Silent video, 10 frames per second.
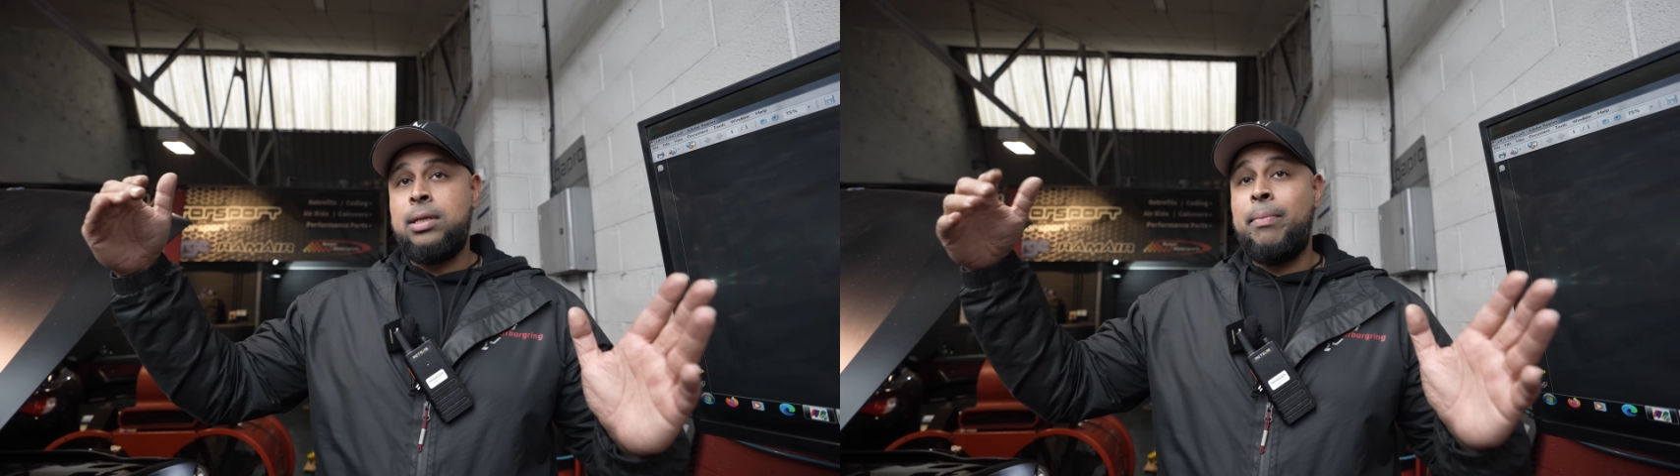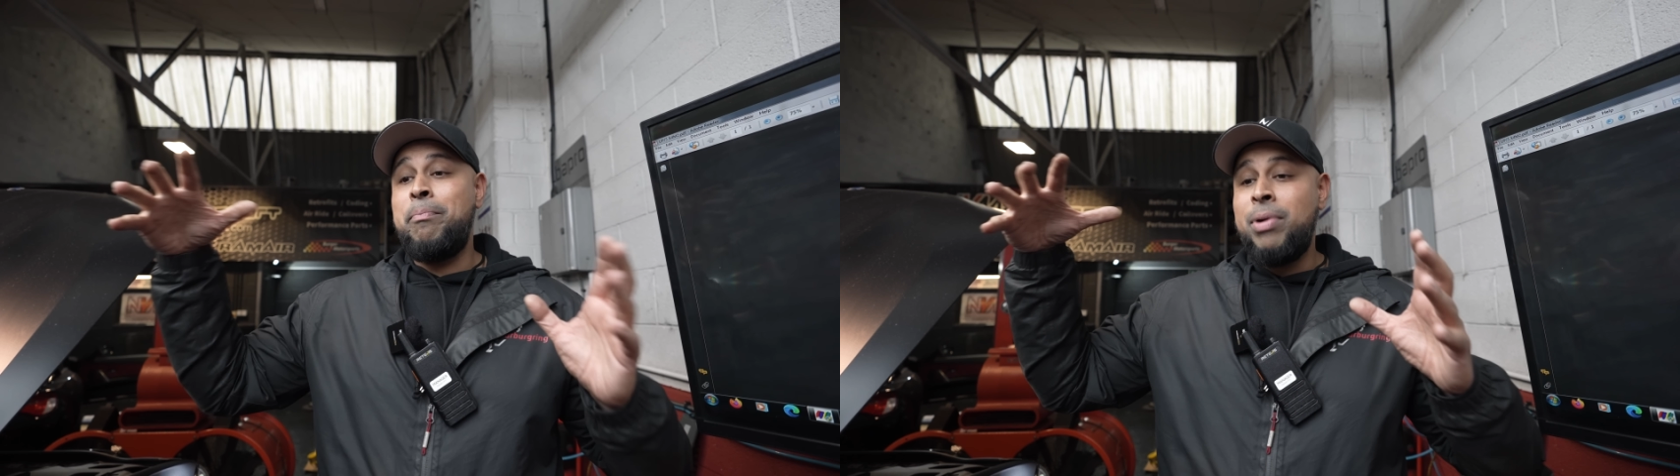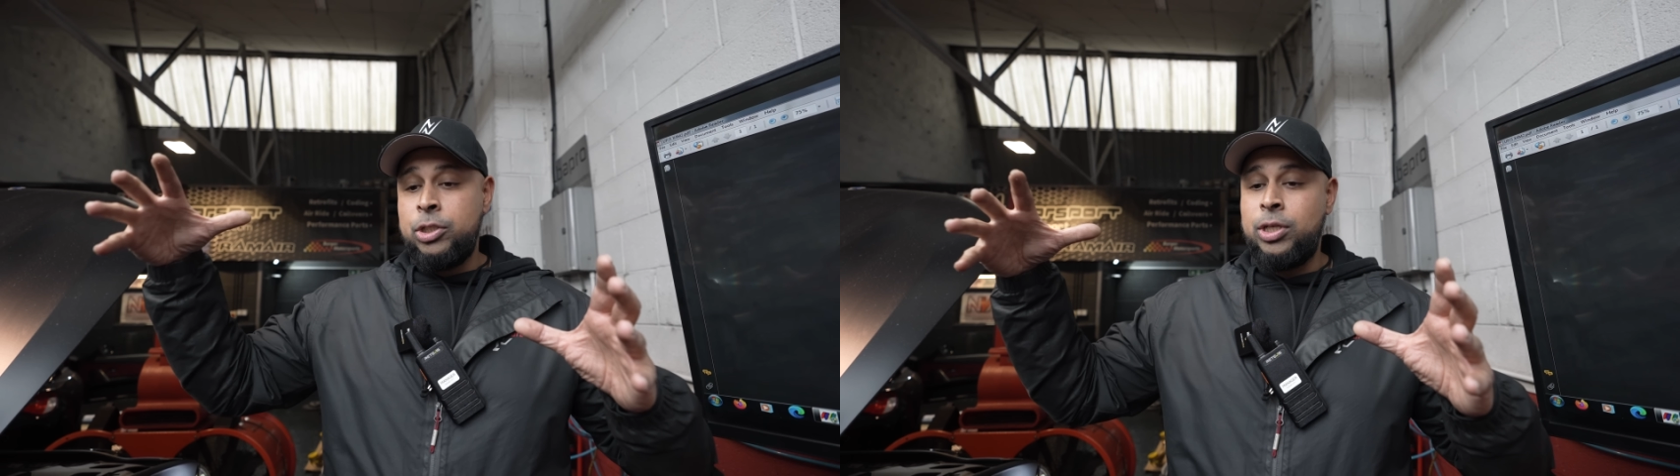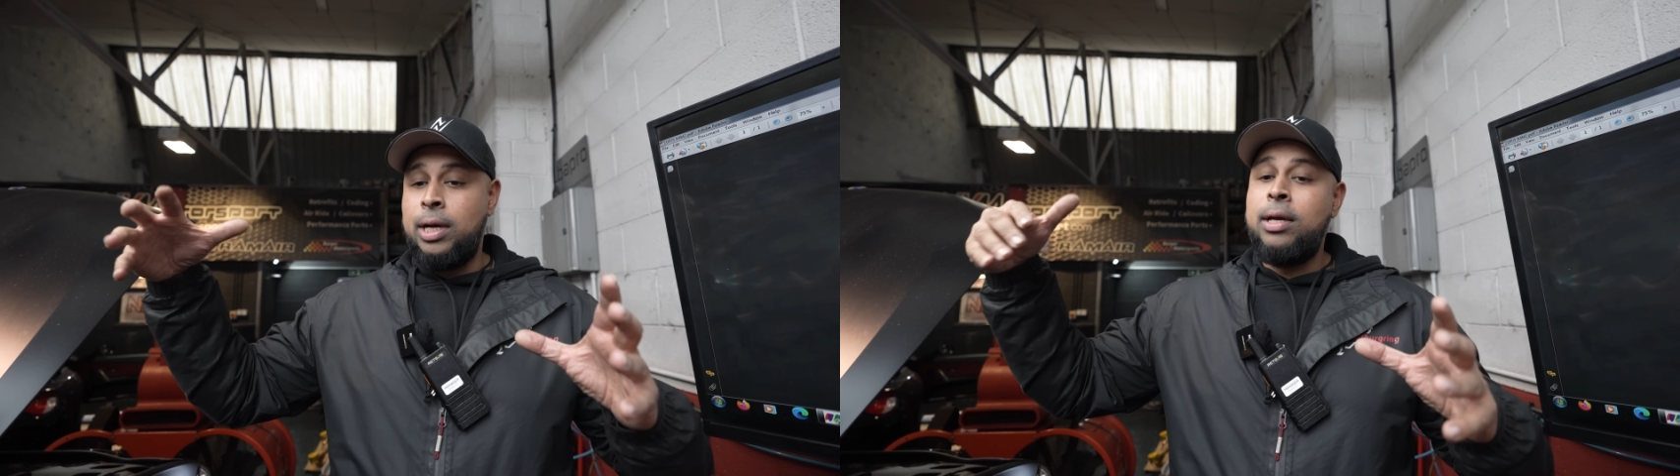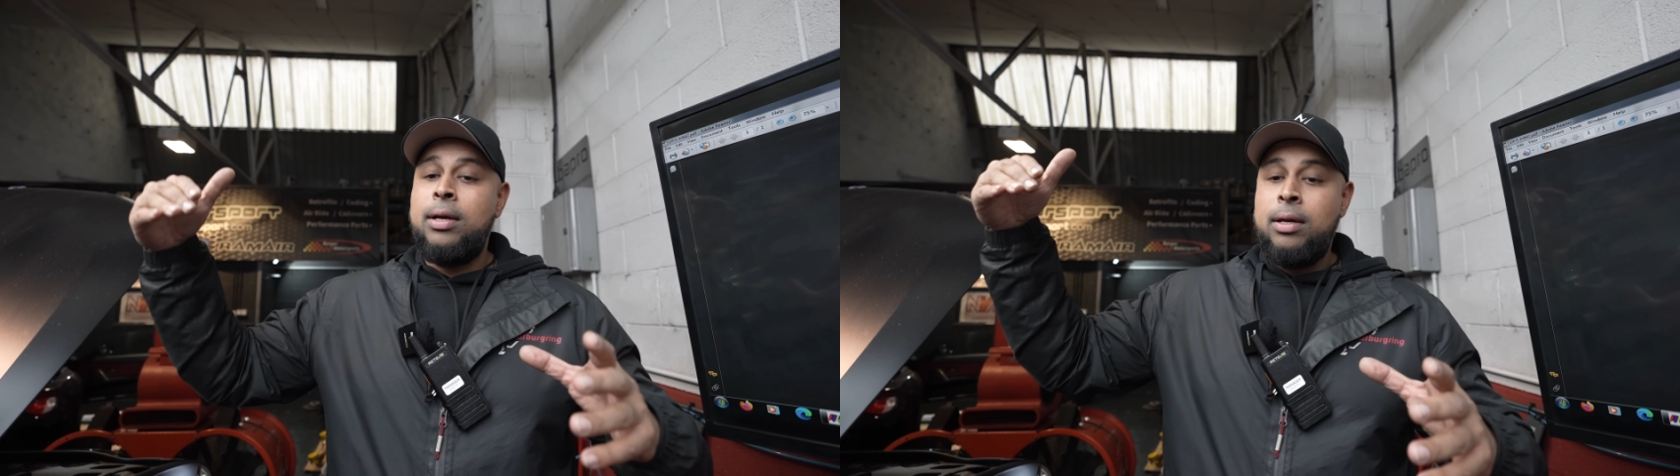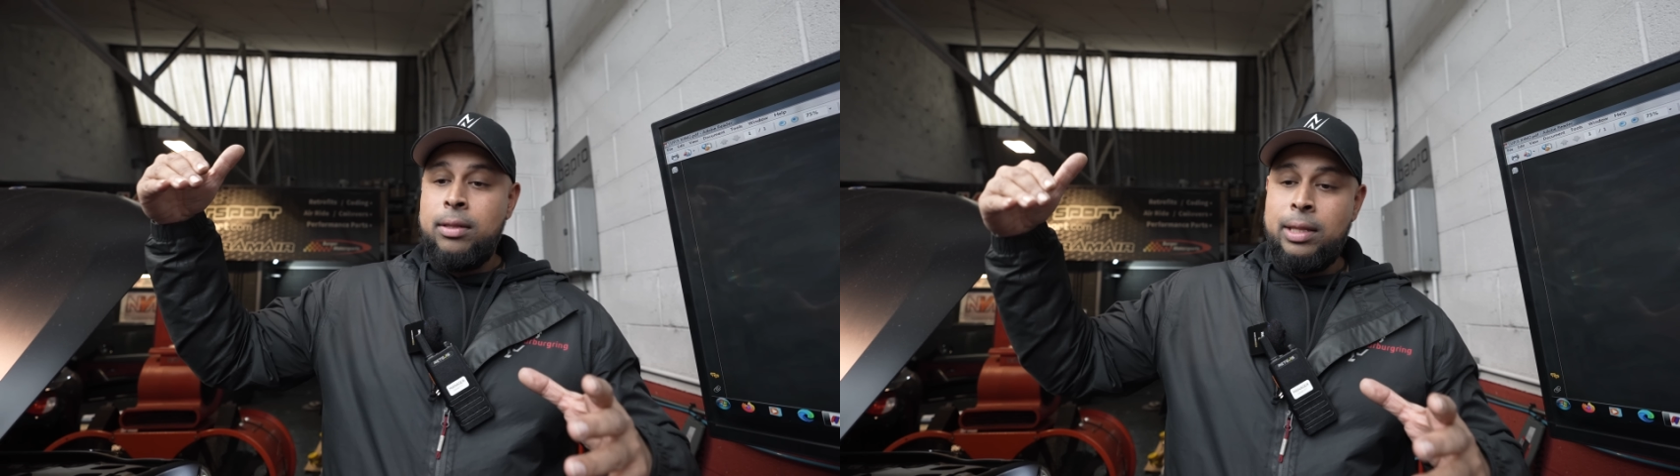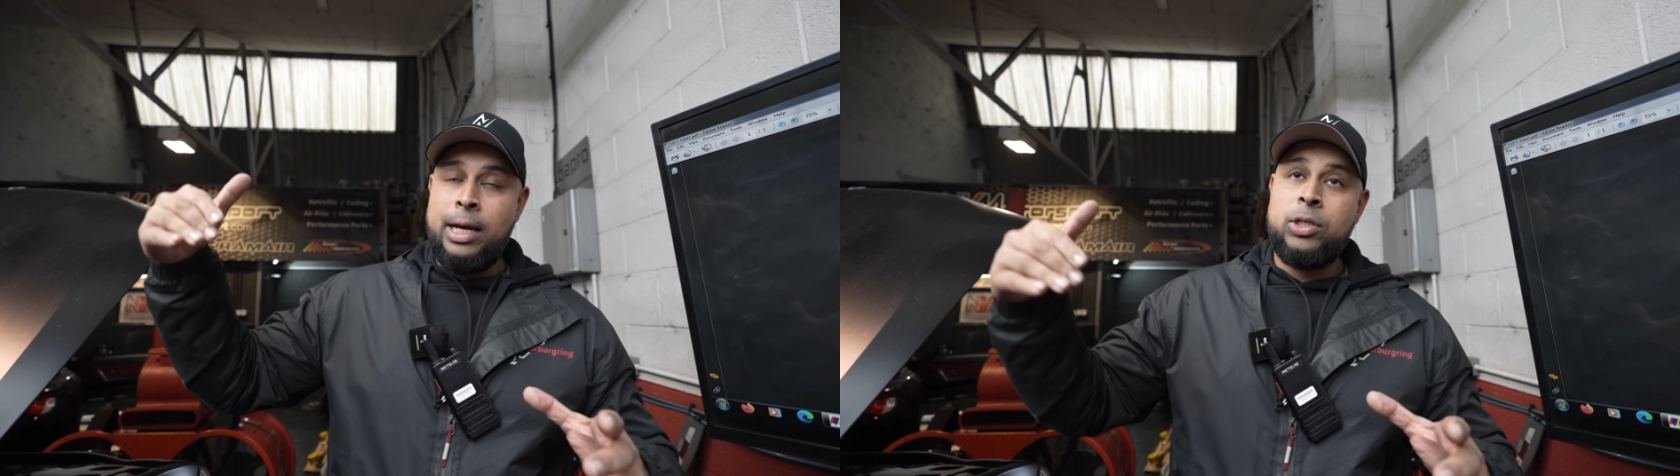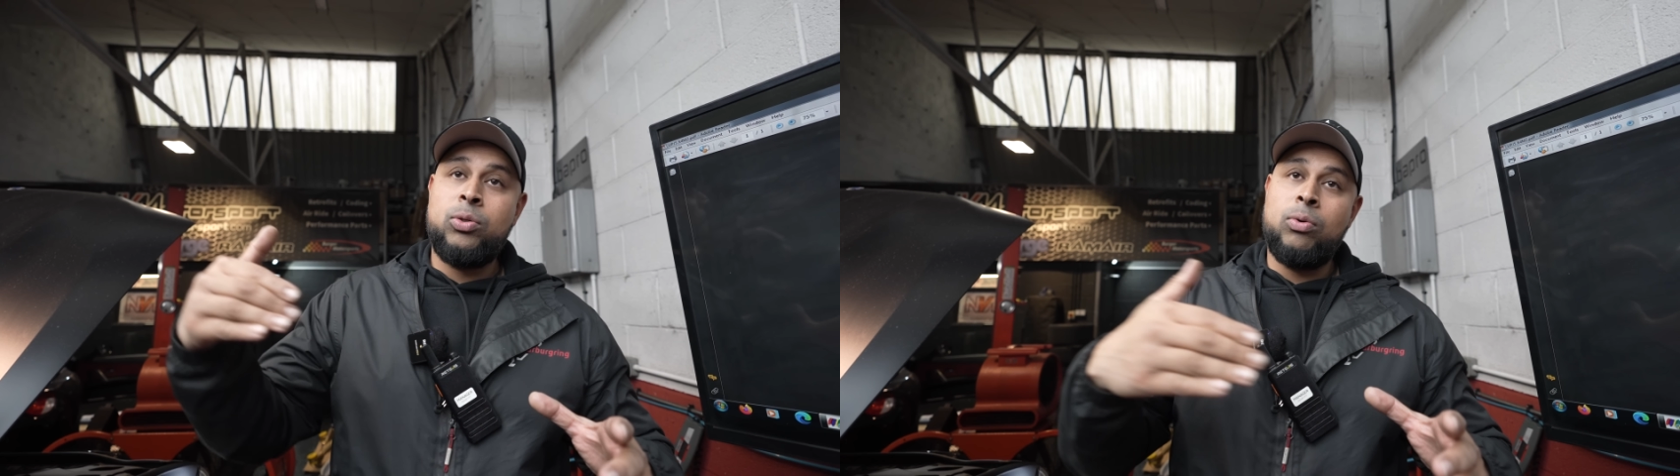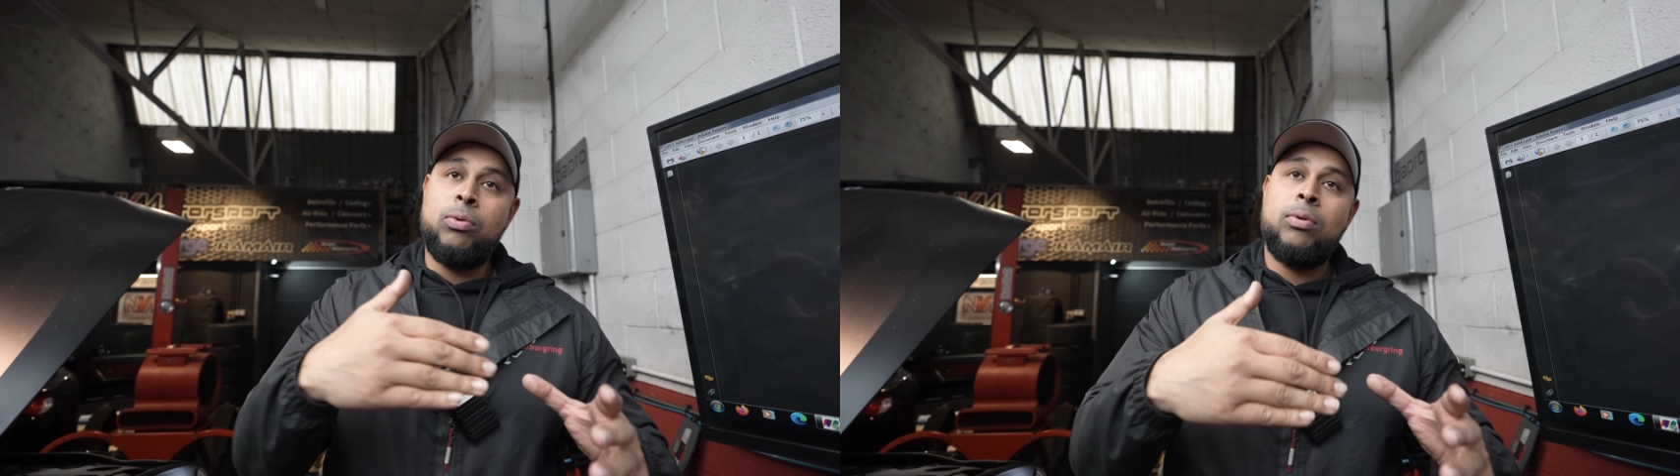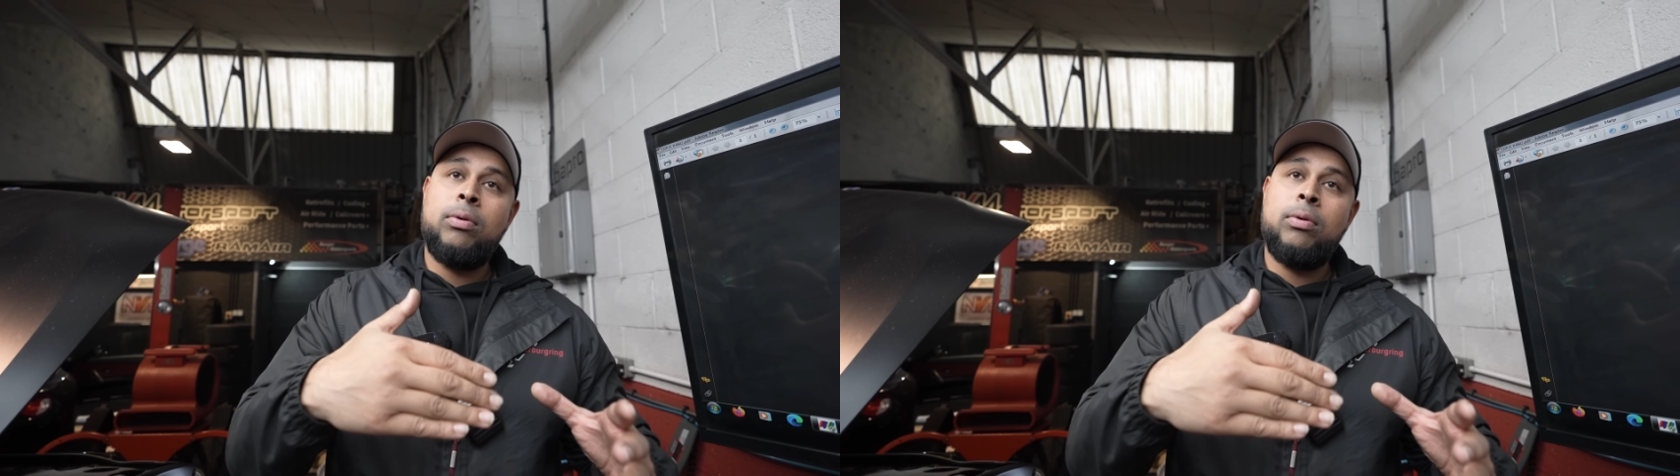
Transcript: and measure the actual